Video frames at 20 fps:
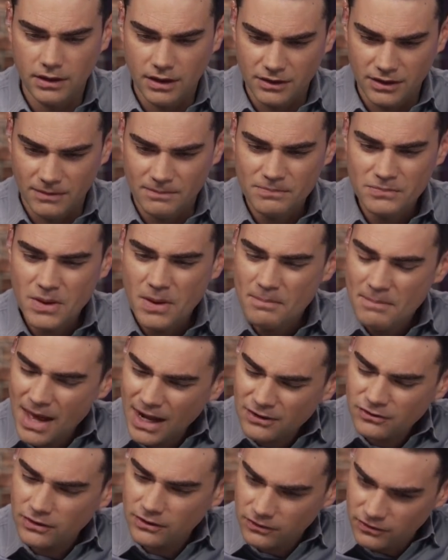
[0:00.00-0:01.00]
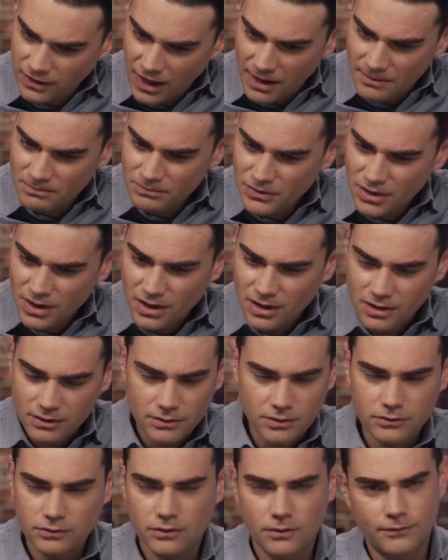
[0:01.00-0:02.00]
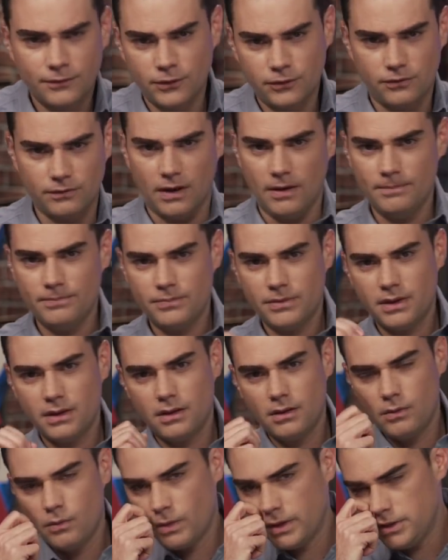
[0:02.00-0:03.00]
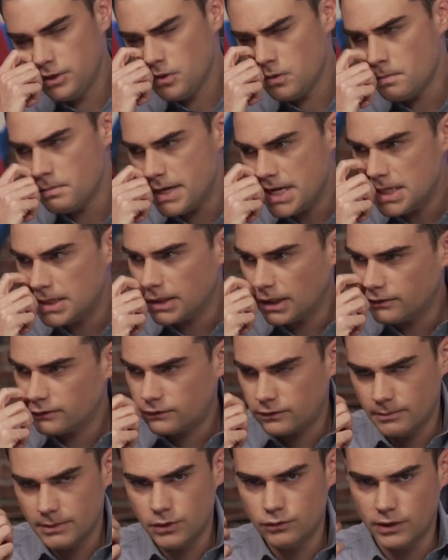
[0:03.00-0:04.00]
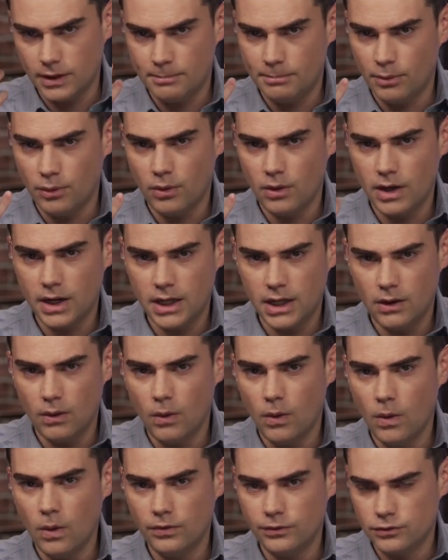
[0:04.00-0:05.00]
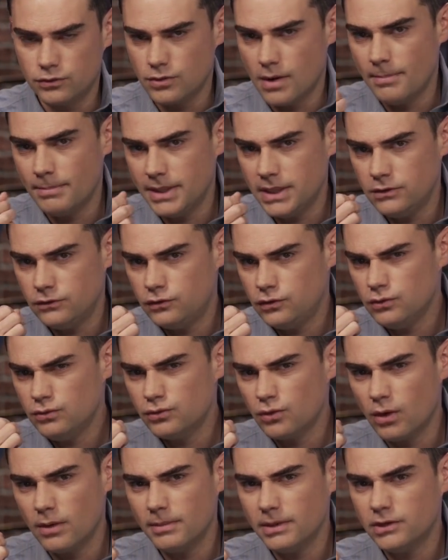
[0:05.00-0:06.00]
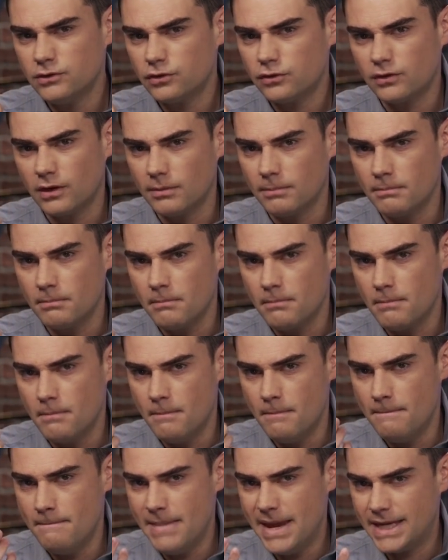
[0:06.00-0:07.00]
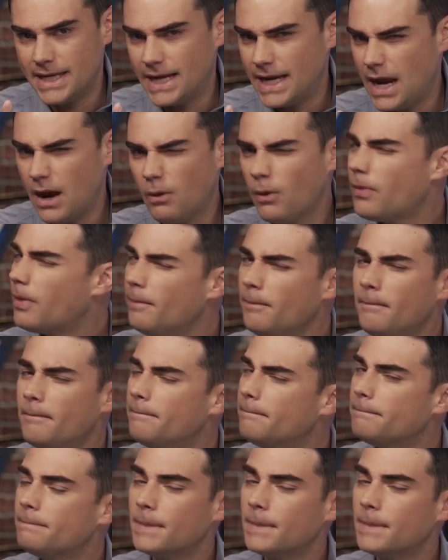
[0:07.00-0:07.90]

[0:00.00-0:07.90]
Uh, Madison said, so first of all, when you meet like somebody who's like boring and old and grumpy, do you normally just start making out with them?